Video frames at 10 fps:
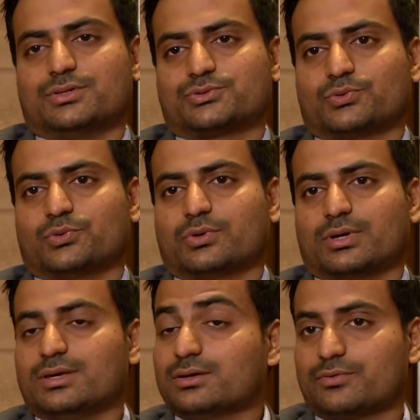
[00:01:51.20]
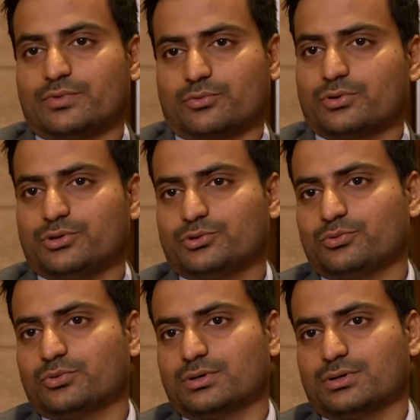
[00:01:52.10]
So, here we are going
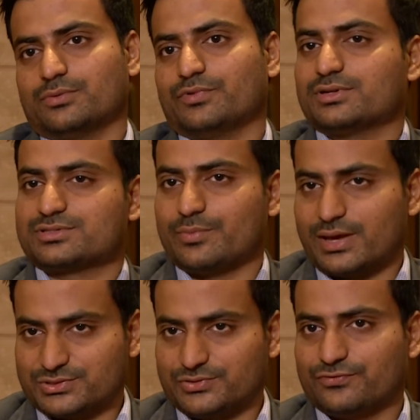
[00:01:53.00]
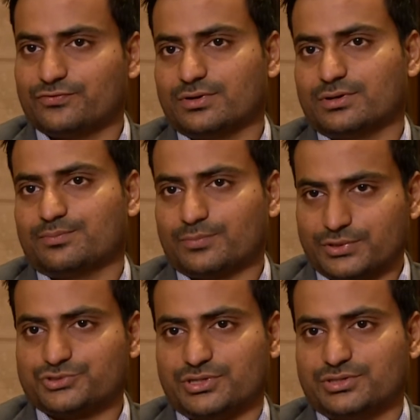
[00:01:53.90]
to witness a massive a
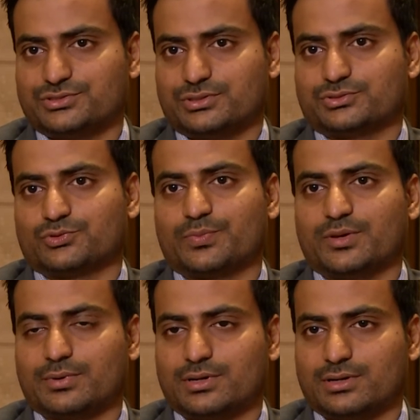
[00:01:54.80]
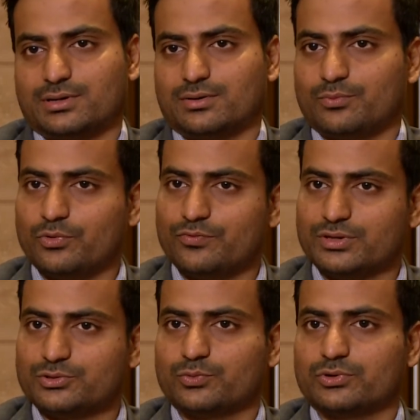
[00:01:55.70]
change. So, people are moving
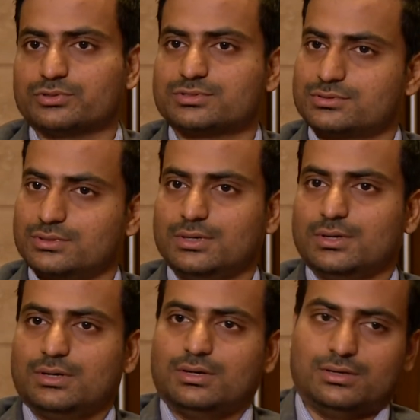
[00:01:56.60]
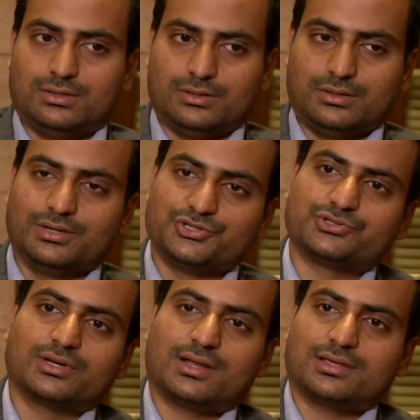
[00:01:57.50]
towards uh,
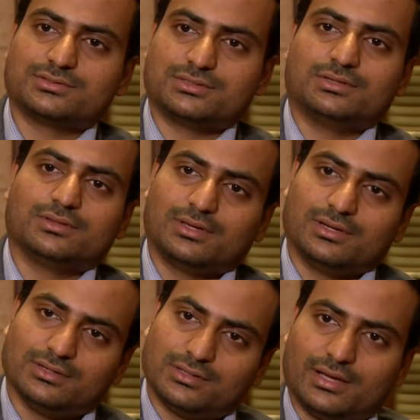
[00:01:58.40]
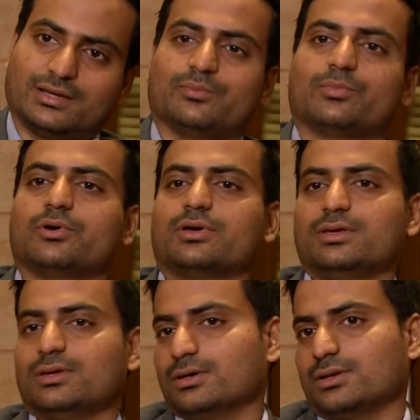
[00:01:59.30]
digitalizing the entire
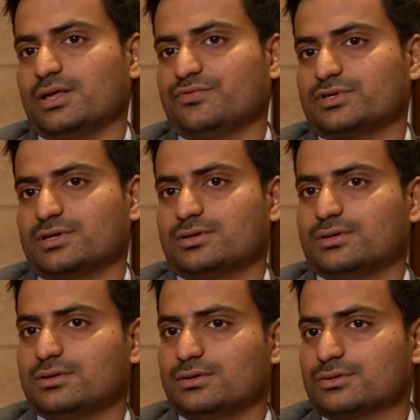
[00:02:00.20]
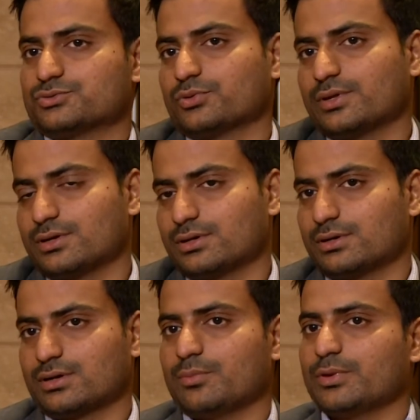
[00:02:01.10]
employee uh, life cycle. So, they
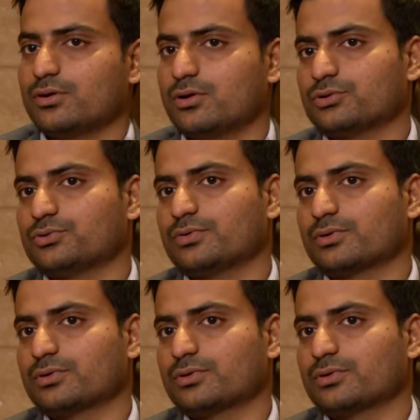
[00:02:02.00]
are coming on to the